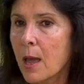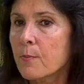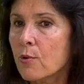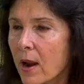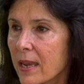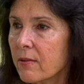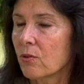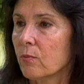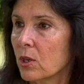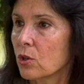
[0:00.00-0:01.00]

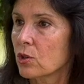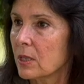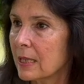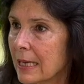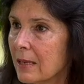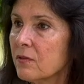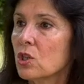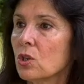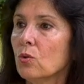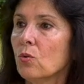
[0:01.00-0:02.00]
breakthrough, because it
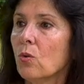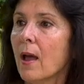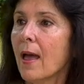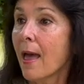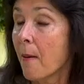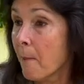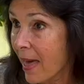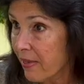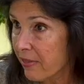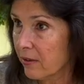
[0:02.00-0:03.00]
gives you a
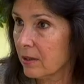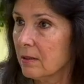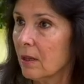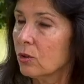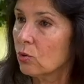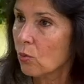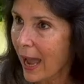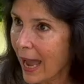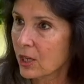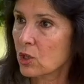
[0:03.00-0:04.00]
method to
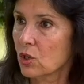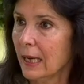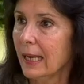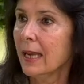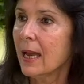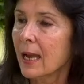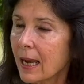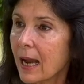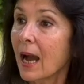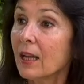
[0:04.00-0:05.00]
actually
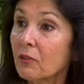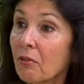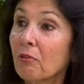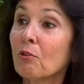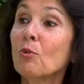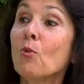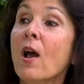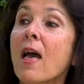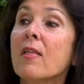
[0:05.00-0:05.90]
cut through